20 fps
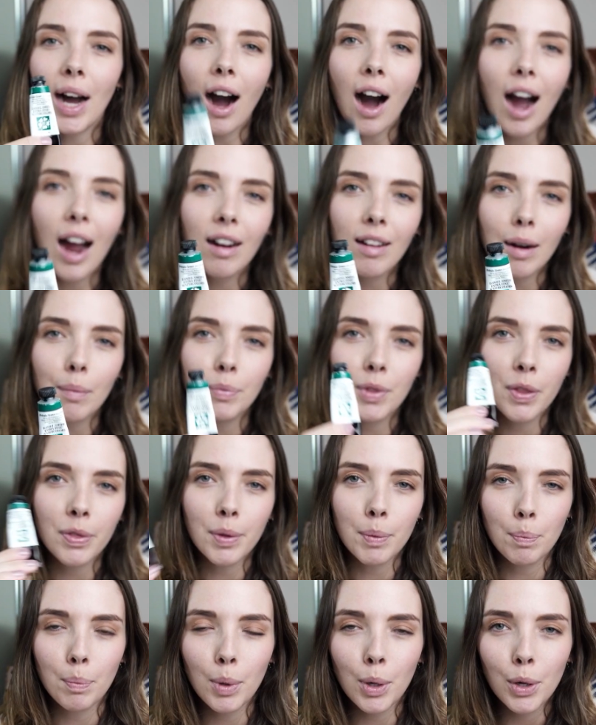higher up than
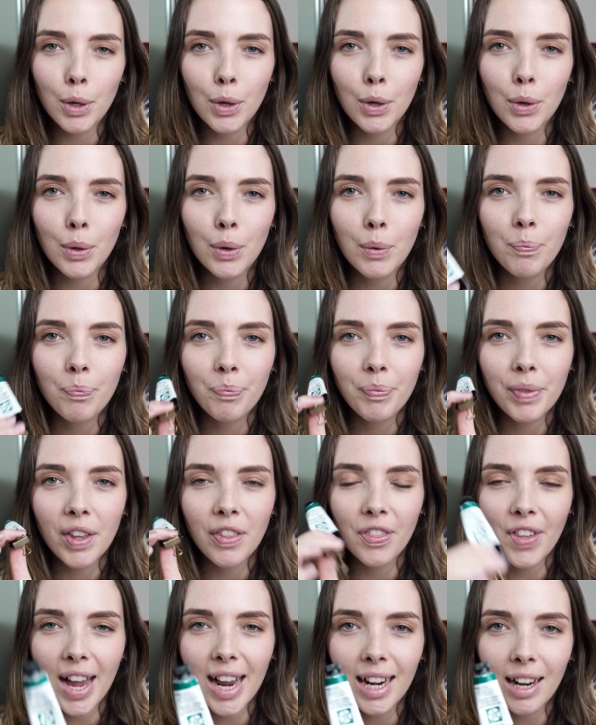the blue
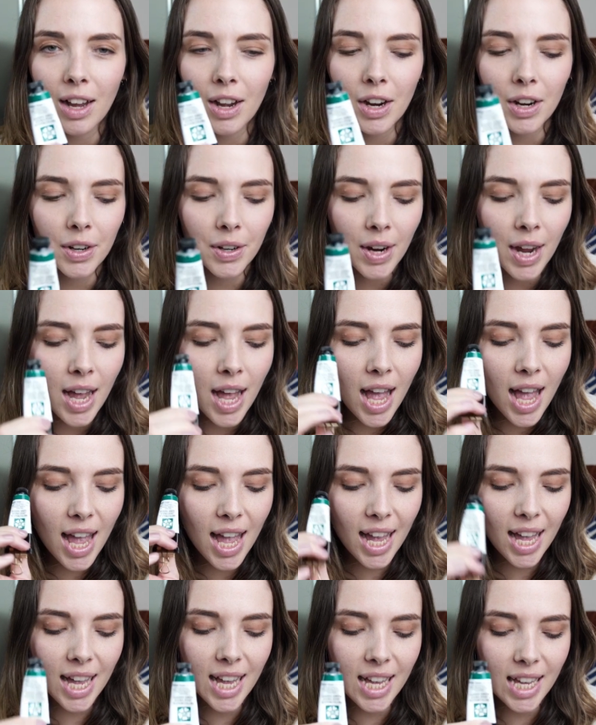phthalo
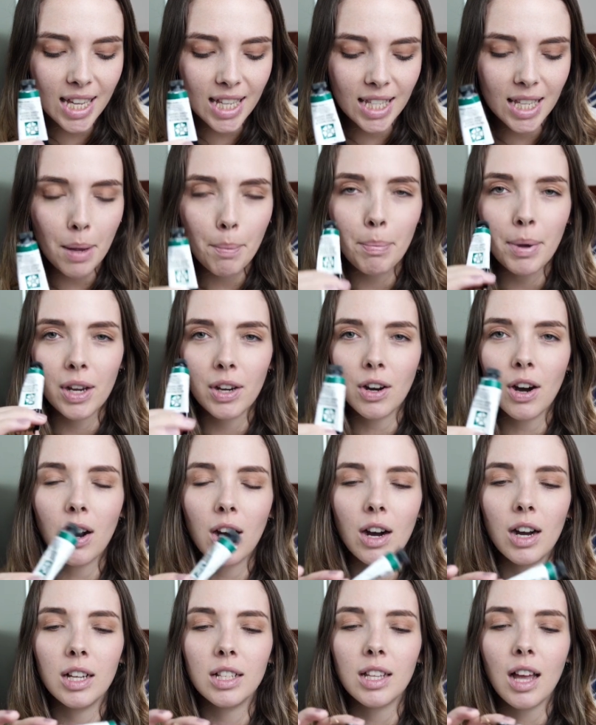is
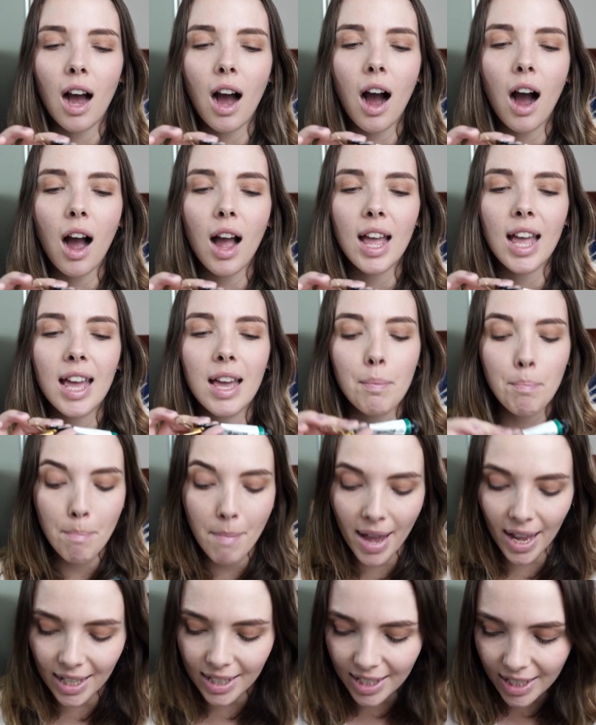because it
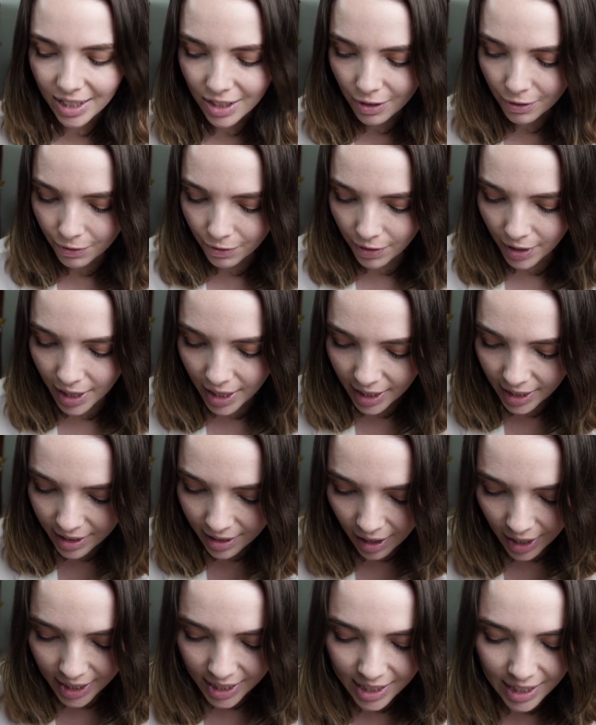mixes really
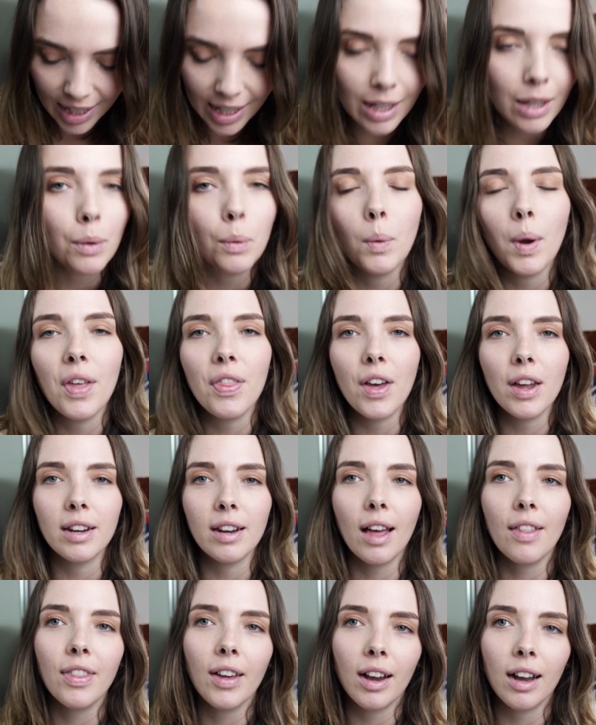nicely with
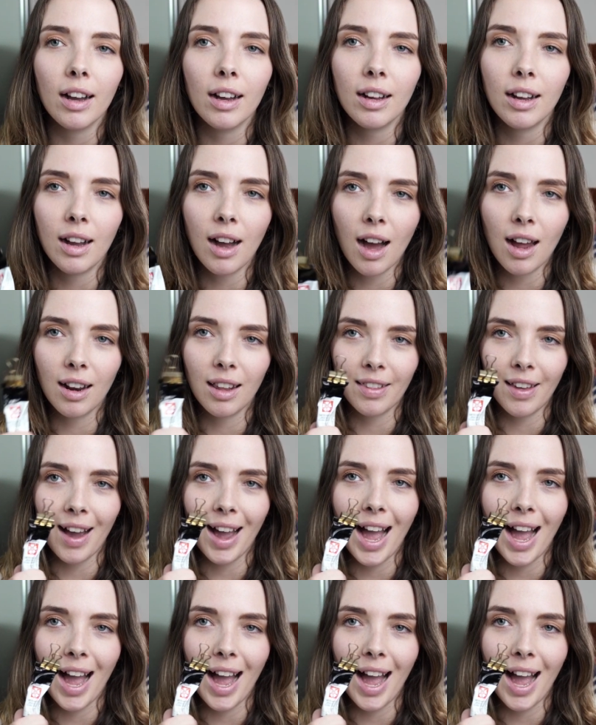another colour that I